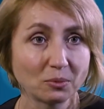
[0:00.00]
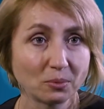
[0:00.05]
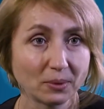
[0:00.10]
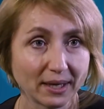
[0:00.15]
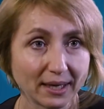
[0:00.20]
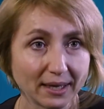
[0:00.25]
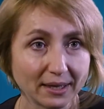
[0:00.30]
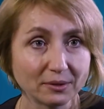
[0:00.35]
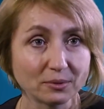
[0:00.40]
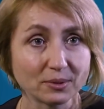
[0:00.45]

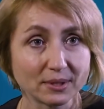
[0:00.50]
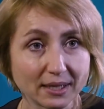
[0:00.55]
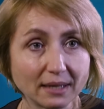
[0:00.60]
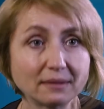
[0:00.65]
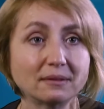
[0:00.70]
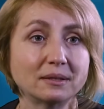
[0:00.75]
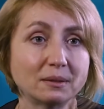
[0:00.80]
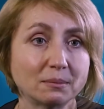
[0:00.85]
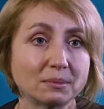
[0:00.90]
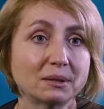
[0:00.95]
way to
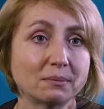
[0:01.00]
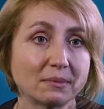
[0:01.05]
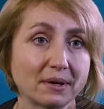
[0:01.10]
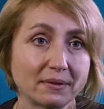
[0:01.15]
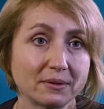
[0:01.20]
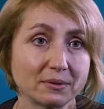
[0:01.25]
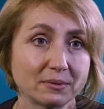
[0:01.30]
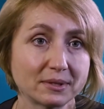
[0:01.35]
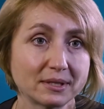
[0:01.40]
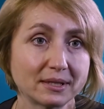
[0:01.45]
set and
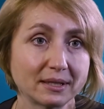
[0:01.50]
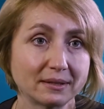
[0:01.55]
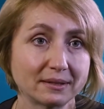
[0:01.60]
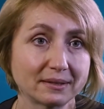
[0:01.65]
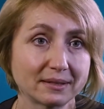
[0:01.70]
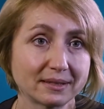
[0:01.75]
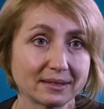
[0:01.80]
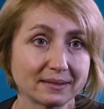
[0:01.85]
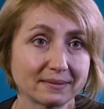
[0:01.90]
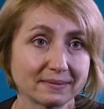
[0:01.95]
implement those
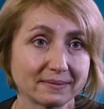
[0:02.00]
standards.